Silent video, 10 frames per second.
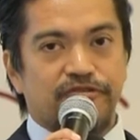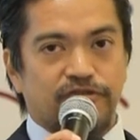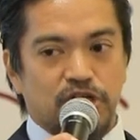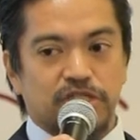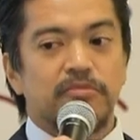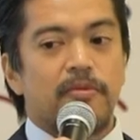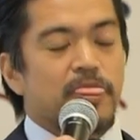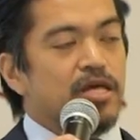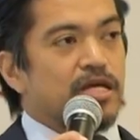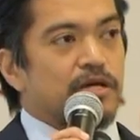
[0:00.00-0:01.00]
firm.
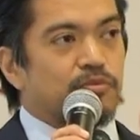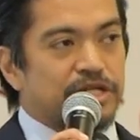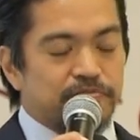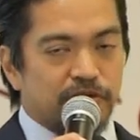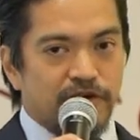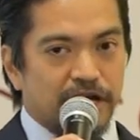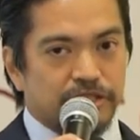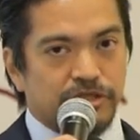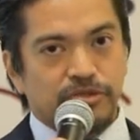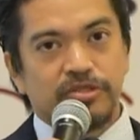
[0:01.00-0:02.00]
We
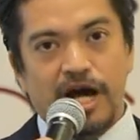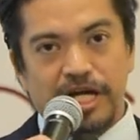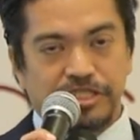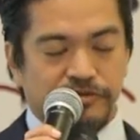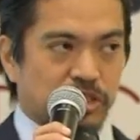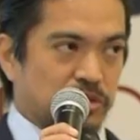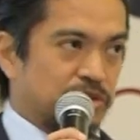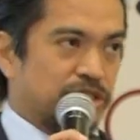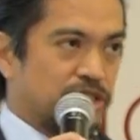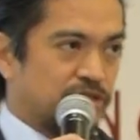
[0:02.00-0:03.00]
provided two kinds of
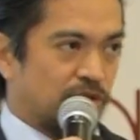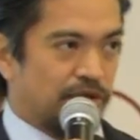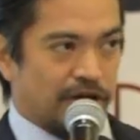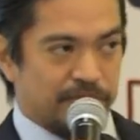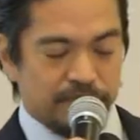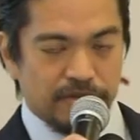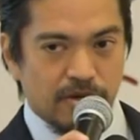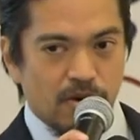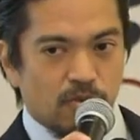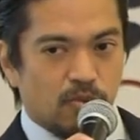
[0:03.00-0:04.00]
solutions for them.
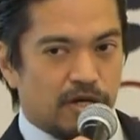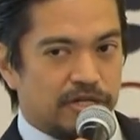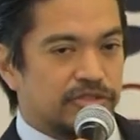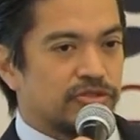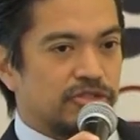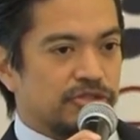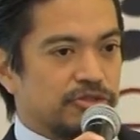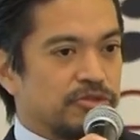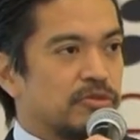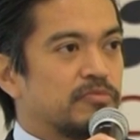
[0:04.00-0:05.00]
One is
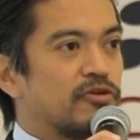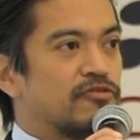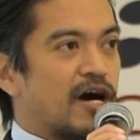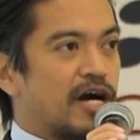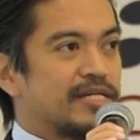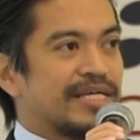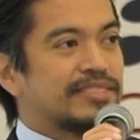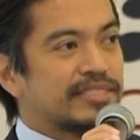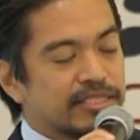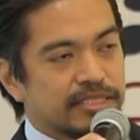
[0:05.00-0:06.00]
to provide
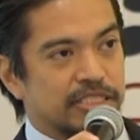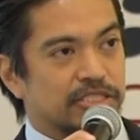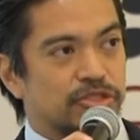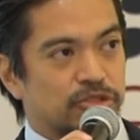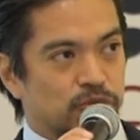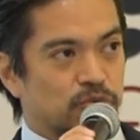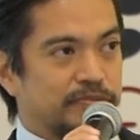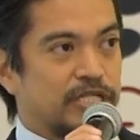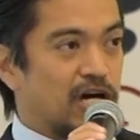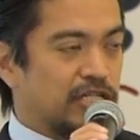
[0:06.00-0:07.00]
assistance to
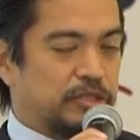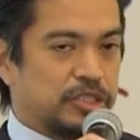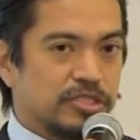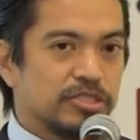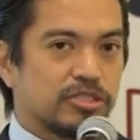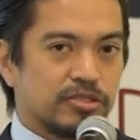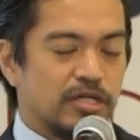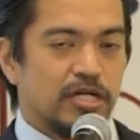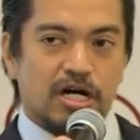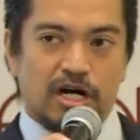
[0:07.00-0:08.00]
women entrepreneurs
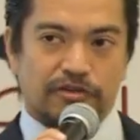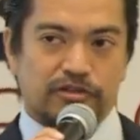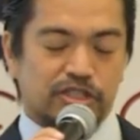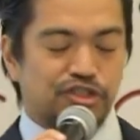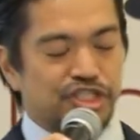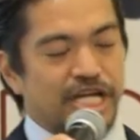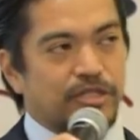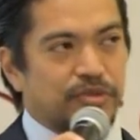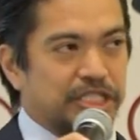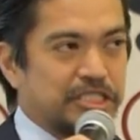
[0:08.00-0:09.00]
under the She
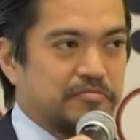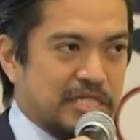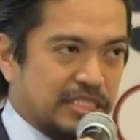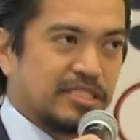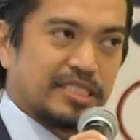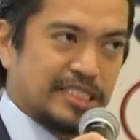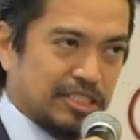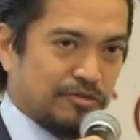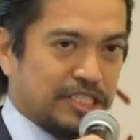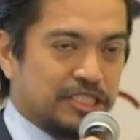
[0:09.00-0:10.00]
Equity Business
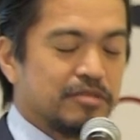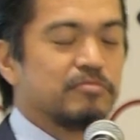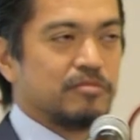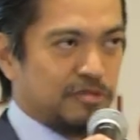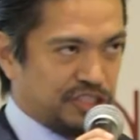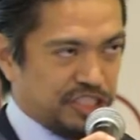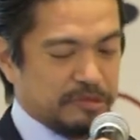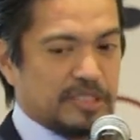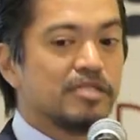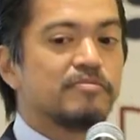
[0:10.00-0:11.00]
Accelerator,
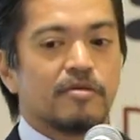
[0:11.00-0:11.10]
Sheba,